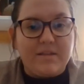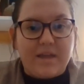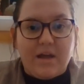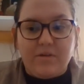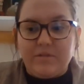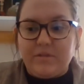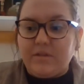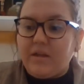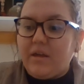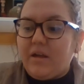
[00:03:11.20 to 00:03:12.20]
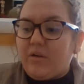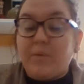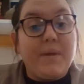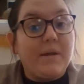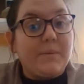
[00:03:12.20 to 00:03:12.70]
or pick up on sounds
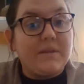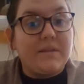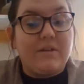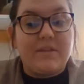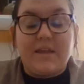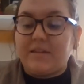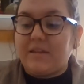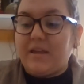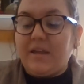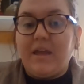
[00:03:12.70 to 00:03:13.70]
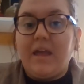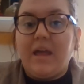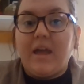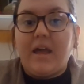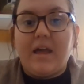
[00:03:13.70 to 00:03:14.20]
easily. And
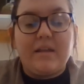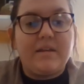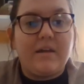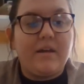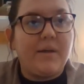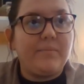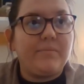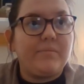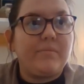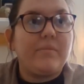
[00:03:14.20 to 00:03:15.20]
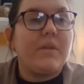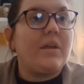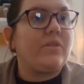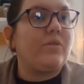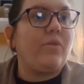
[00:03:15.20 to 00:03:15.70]
um, it's gorgeous right
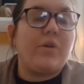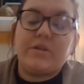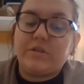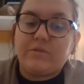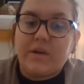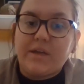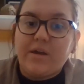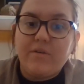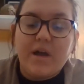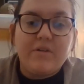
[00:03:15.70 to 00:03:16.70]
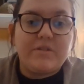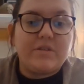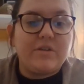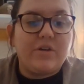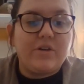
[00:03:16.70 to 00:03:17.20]
now. I would just encourage you guys
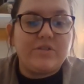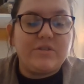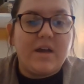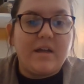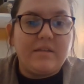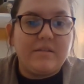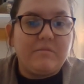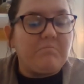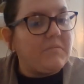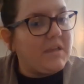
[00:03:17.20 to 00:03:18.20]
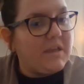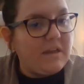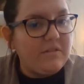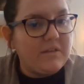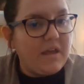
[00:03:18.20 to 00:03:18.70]
to get outside,
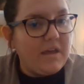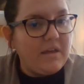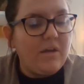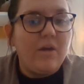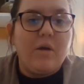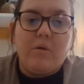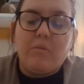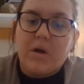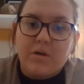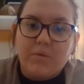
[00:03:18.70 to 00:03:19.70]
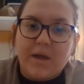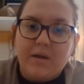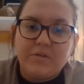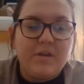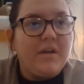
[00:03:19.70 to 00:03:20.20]
walk around. If
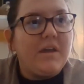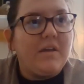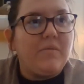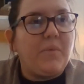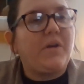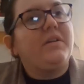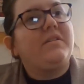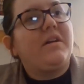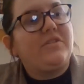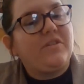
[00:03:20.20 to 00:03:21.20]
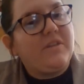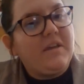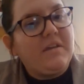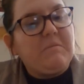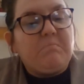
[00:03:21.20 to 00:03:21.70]
birding's not your thing, still get
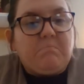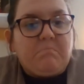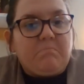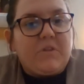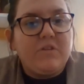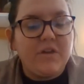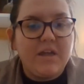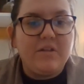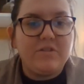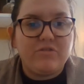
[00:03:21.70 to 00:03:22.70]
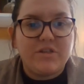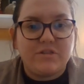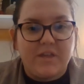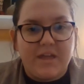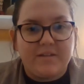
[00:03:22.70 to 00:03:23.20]
out and stretch your legs. It's a really
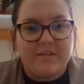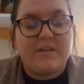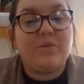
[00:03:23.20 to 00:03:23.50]
nice day.